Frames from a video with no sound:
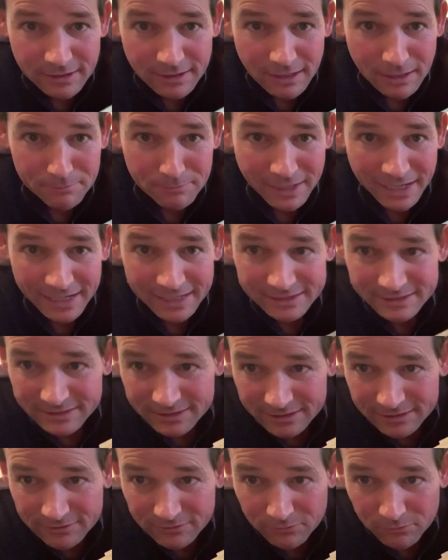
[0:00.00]

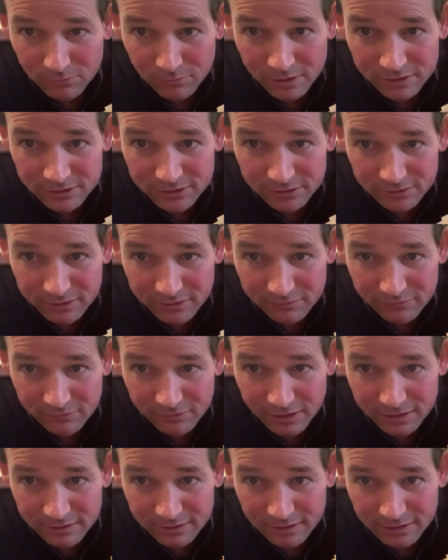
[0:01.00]
amass once you
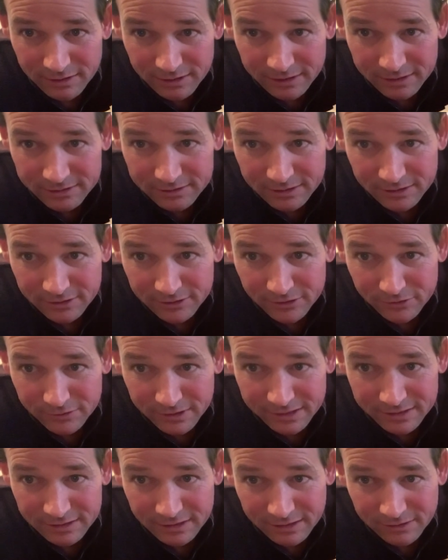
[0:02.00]
confront the things that you
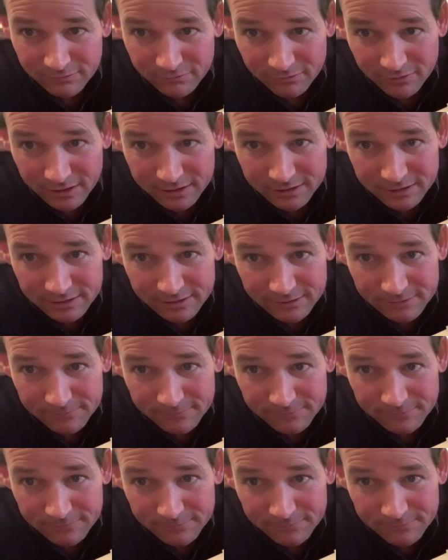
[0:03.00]
need to confront.